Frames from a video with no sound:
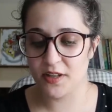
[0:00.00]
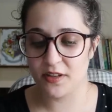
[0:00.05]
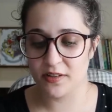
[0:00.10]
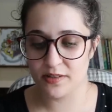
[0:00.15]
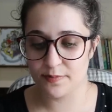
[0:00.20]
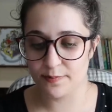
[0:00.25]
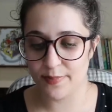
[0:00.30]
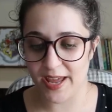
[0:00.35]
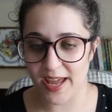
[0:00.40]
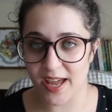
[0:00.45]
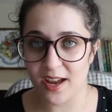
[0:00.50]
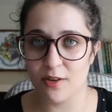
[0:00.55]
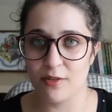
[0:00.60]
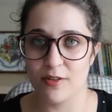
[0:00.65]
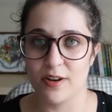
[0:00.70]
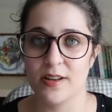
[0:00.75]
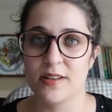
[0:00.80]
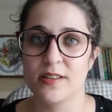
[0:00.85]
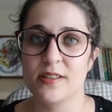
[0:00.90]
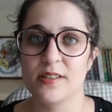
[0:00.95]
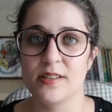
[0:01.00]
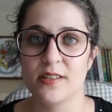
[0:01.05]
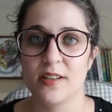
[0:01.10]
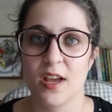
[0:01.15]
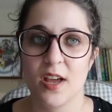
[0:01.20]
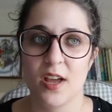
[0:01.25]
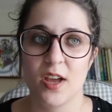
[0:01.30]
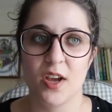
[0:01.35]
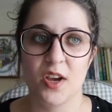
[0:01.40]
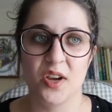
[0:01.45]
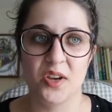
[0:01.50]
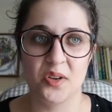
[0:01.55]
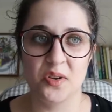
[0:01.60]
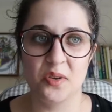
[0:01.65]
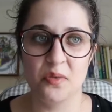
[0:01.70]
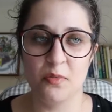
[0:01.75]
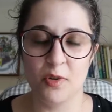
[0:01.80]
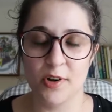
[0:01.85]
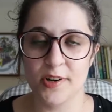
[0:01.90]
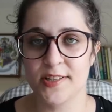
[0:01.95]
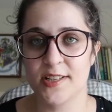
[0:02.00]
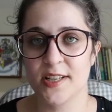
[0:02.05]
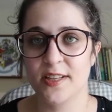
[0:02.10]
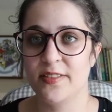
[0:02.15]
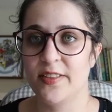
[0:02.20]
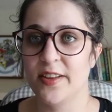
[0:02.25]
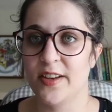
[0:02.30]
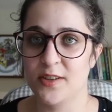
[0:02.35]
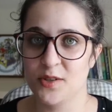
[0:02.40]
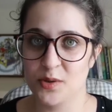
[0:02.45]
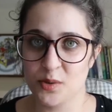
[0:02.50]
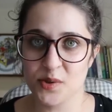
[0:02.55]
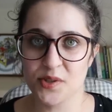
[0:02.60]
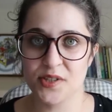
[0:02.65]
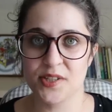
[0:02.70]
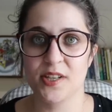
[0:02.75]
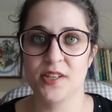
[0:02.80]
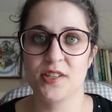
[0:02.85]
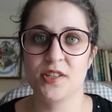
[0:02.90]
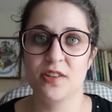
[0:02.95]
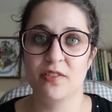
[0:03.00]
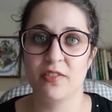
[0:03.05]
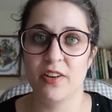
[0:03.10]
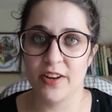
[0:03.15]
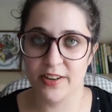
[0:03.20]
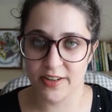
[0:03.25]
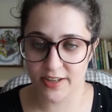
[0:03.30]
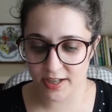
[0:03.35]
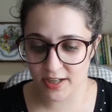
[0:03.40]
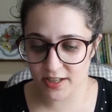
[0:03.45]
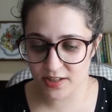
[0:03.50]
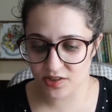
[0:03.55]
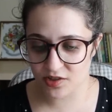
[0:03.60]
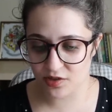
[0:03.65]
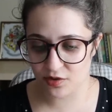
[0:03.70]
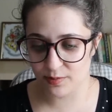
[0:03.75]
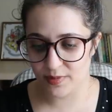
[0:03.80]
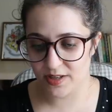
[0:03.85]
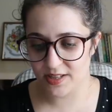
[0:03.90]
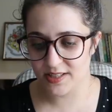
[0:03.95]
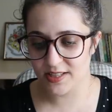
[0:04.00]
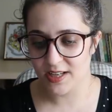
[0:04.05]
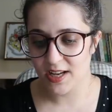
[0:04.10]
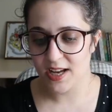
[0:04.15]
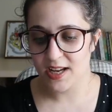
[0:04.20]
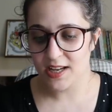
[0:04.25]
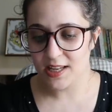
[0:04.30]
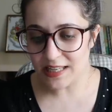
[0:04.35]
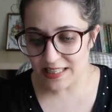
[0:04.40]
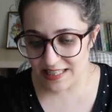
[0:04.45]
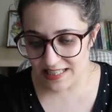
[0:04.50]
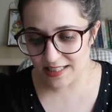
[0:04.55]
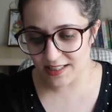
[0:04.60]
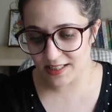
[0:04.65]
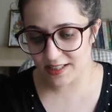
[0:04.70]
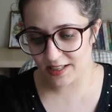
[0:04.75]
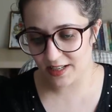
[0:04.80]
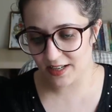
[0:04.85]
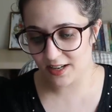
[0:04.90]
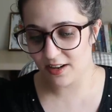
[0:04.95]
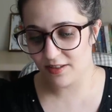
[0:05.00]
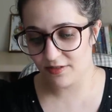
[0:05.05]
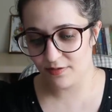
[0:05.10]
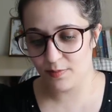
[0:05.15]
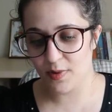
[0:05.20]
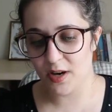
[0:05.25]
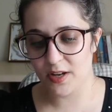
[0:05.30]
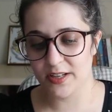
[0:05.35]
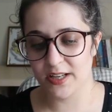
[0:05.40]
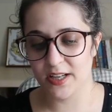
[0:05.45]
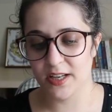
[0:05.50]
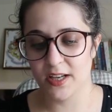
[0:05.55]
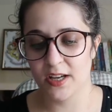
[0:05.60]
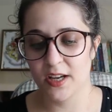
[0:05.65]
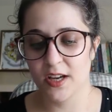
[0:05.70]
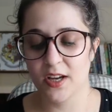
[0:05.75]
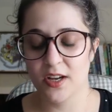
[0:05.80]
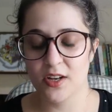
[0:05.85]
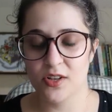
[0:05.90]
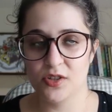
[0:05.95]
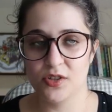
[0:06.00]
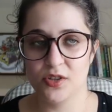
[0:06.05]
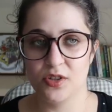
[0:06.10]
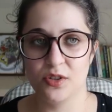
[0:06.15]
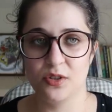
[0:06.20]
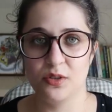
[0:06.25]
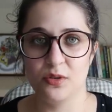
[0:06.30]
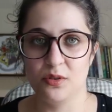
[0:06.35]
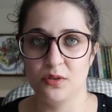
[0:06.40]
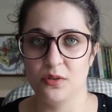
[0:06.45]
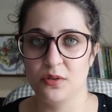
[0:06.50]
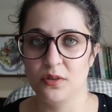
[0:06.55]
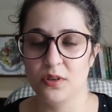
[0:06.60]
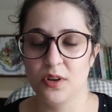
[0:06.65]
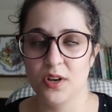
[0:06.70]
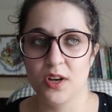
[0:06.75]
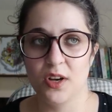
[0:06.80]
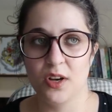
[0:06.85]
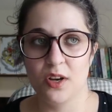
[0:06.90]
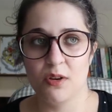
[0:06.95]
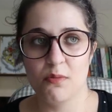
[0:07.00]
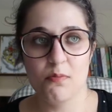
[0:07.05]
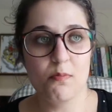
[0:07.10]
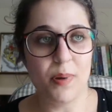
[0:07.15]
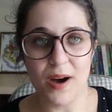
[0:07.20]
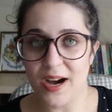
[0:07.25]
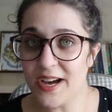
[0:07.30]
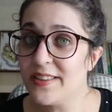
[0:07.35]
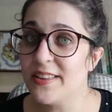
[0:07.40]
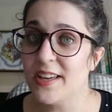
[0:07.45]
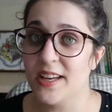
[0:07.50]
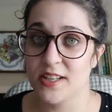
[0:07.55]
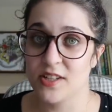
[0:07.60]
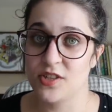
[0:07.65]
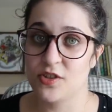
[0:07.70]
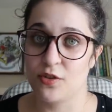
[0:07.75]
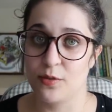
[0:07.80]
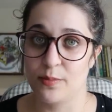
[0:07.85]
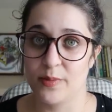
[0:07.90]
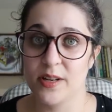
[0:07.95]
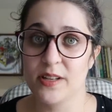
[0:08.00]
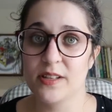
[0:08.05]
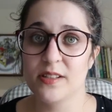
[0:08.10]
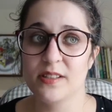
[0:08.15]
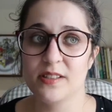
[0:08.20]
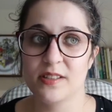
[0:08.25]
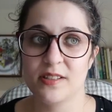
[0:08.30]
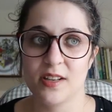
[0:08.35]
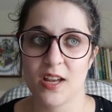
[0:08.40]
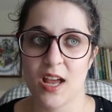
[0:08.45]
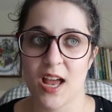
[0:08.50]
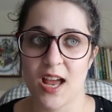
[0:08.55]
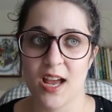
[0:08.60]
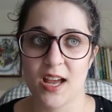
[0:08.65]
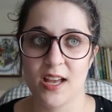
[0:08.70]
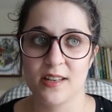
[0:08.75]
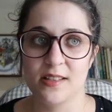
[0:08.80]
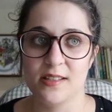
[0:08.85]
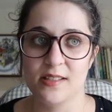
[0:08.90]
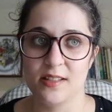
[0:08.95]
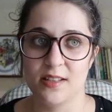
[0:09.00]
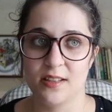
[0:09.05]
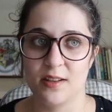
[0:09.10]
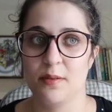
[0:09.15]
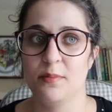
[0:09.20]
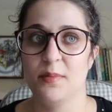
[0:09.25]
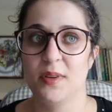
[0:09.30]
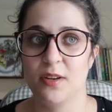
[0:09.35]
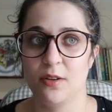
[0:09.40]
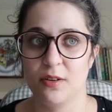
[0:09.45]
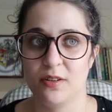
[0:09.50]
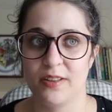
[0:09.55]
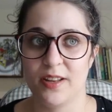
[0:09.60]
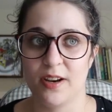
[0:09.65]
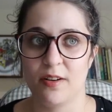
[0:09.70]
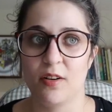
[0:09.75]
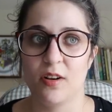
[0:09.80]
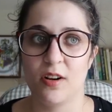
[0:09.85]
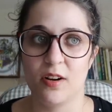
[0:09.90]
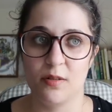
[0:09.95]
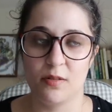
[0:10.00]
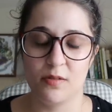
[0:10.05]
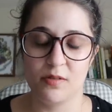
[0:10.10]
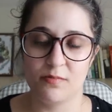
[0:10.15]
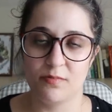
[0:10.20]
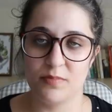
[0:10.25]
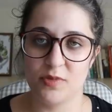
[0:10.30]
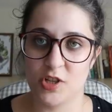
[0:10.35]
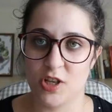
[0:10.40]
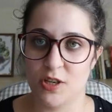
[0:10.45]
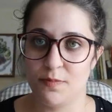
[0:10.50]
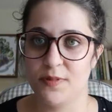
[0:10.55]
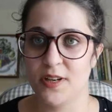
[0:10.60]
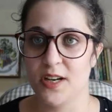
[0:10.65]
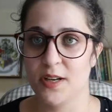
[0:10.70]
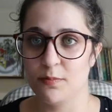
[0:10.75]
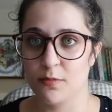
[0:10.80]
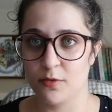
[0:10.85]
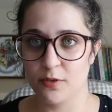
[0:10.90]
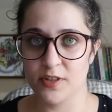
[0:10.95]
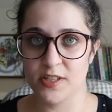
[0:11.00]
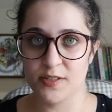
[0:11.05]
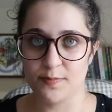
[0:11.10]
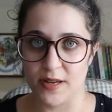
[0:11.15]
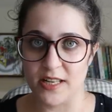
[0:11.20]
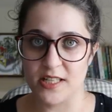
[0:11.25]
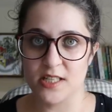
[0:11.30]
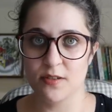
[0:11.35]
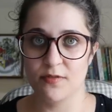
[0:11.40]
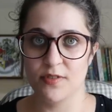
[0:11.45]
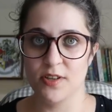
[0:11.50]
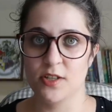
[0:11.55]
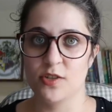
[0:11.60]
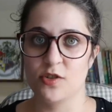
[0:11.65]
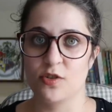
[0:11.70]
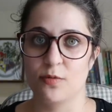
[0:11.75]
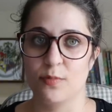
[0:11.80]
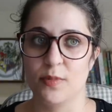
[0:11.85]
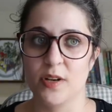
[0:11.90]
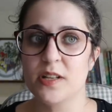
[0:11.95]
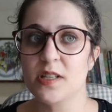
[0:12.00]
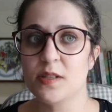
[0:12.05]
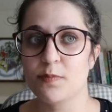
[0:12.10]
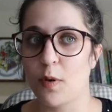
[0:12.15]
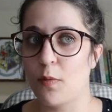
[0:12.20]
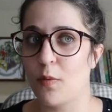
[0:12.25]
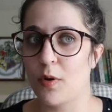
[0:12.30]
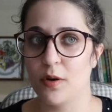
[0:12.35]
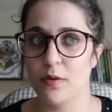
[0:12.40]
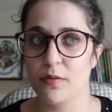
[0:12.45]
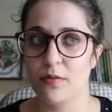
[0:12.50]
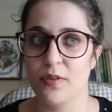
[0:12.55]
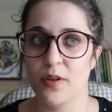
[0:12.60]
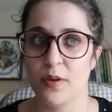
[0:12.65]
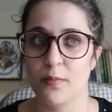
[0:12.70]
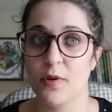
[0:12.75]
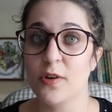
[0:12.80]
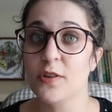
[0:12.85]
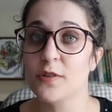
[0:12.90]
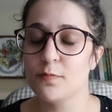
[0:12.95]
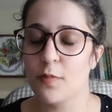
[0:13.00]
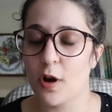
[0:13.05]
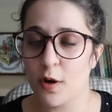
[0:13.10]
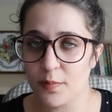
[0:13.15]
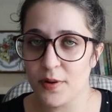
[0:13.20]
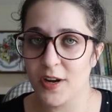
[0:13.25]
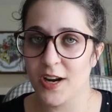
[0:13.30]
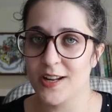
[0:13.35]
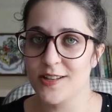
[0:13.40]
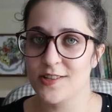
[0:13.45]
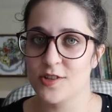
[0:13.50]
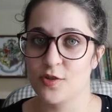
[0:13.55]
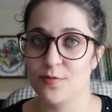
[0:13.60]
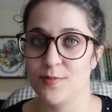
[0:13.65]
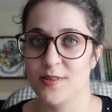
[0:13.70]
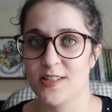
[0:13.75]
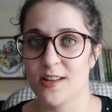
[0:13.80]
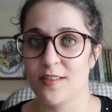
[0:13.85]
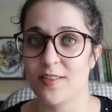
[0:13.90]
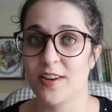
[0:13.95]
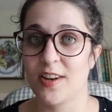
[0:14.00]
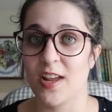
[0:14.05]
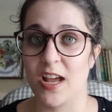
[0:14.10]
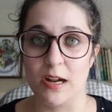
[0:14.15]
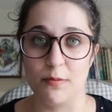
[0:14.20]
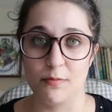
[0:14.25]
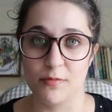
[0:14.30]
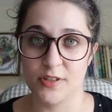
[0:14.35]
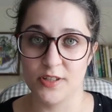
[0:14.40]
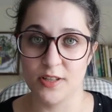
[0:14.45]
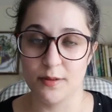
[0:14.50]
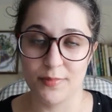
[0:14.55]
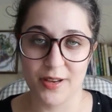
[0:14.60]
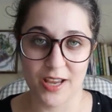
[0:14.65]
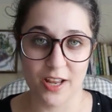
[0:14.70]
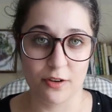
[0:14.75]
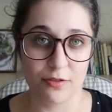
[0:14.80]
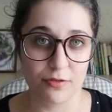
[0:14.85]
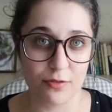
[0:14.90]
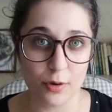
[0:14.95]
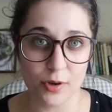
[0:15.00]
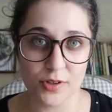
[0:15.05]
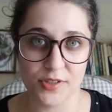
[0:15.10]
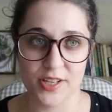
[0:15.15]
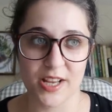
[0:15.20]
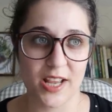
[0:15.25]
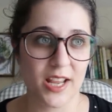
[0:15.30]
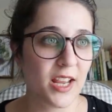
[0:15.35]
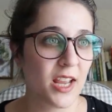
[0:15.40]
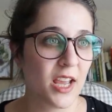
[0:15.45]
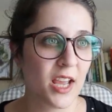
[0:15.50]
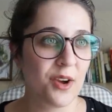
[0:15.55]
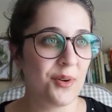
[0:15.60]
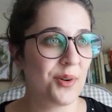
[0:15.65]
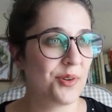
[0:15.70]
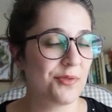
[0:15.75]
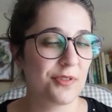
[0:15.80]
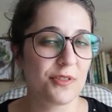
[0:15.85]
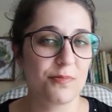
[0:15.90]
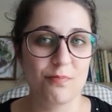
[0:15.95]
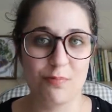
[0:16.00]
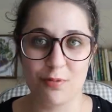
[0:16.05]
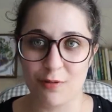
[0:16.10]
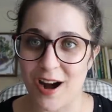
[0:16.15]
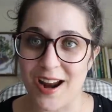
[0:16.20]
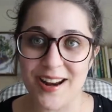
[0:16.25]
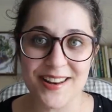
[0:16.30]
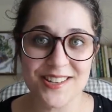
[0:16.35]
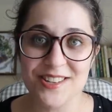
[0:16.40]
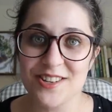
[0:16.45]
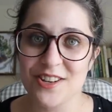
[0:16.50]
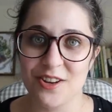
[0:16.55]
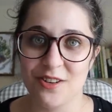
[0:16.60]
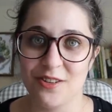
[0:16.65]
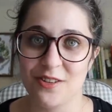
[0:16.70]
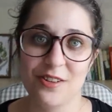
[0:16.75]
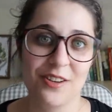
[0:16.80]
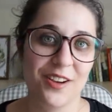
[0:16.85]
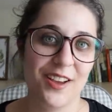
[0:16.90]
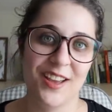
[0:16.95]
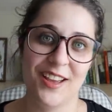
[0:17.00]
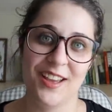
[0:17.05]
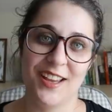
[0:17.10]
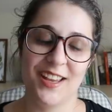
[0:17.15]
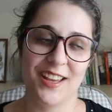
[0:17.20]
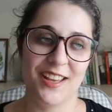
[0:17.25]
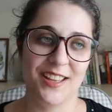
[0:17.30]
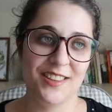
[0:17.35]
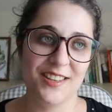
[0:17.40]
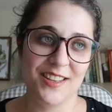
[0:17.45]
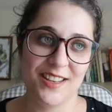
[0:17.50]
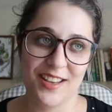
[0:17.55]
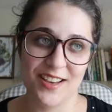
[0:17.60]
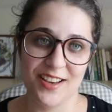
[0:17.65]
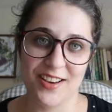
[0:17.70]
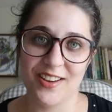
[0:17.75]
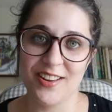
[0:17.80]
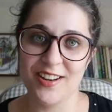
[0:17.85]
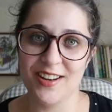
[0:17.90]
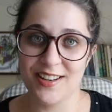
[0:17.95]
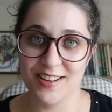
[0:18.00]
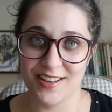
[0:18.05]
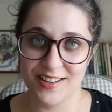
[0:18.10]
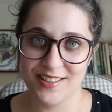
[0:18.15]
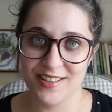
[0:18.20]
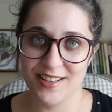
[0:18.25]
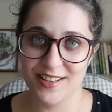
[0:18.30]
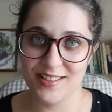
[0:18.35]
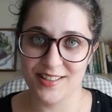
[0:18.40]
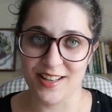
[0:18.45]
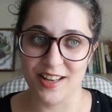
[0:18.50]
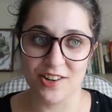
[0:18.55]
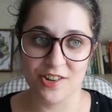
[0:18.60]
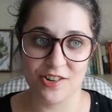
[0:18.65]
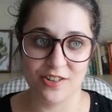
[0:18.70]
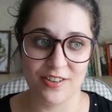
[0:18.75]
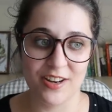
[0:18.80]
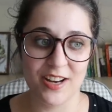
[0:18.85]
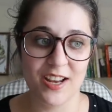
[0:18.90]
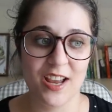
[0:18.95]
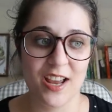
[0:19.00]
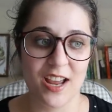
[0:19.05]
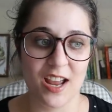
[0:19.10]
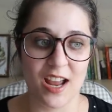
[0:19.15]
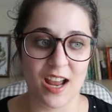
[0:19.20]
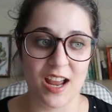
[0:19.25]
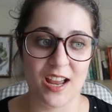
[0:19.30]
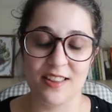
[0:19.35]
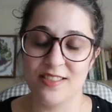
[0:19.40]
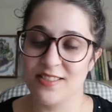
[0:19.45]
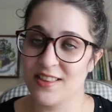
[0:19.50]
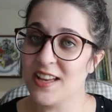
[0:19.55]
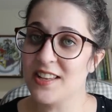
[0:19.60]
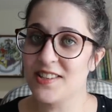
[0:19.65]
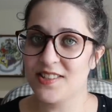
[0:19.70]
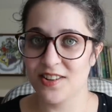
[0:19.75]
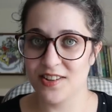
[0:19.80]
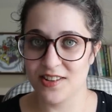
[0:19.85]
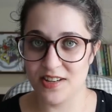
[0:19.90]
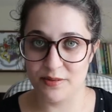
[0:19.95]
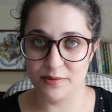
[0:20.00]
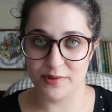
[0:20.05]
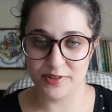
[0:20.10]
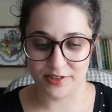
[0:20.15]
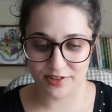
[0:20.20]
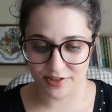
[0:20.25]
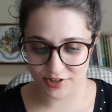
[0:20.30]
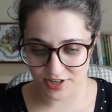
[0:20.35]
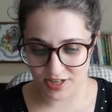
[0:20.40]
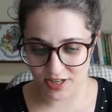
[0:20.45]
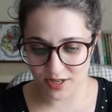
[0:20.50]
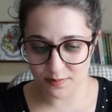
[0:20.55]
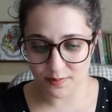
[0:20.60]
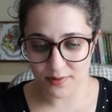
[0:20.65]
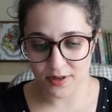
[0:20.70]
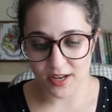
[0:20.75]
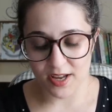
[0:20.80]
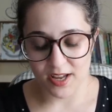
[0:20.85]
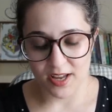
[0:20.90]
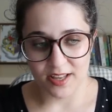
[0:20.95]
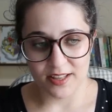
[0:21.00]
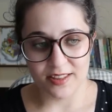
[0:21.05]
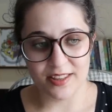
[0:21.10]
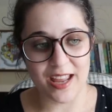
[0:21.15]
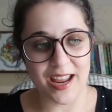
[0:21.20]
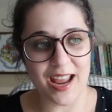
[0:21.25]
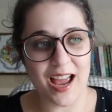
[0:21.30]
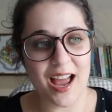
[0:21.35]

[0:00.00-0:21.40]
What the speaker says: because parents who wanted their daughter to learn an instrument needed enough money to buy the instrument. And I mean, there are cheaper and more expensive instruments, but one of the most popular instruments at the time was the pianoforte, which was brand new in the early 19th century, and that certainly wasn't cheap. They